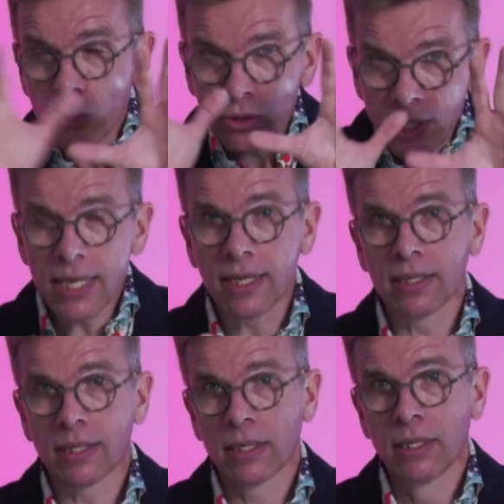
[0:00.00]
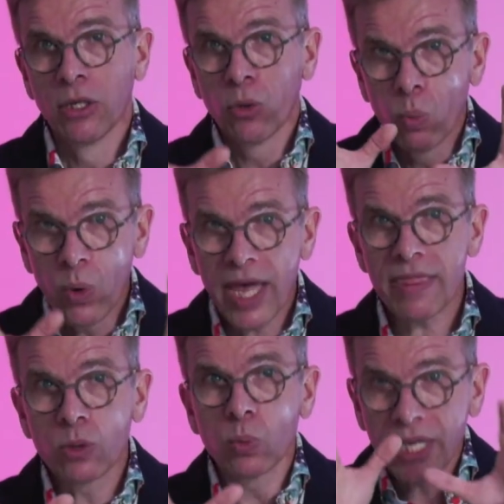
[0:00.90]
think
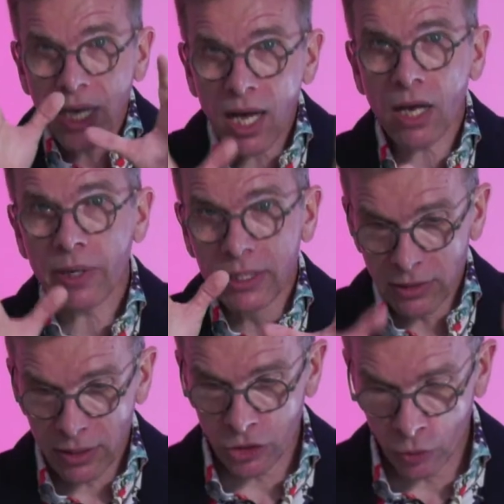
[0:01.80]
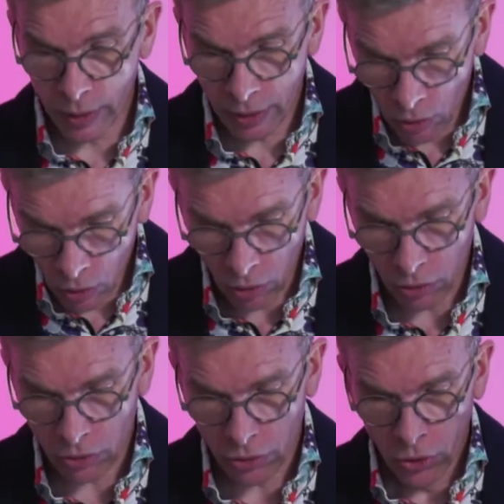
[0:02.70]
whether we are in touch with
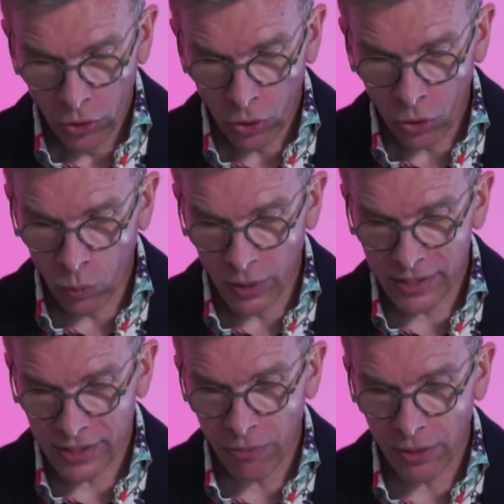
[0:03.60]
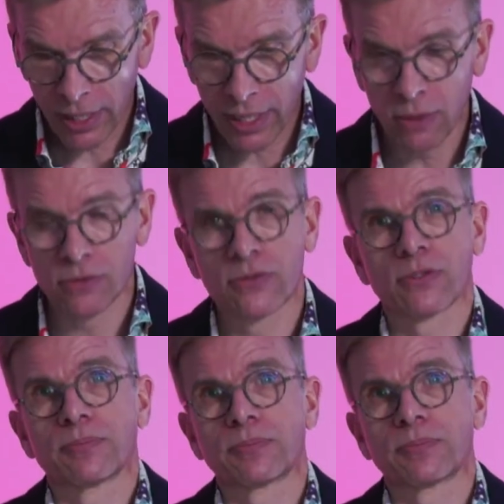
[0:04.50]
God or with something else.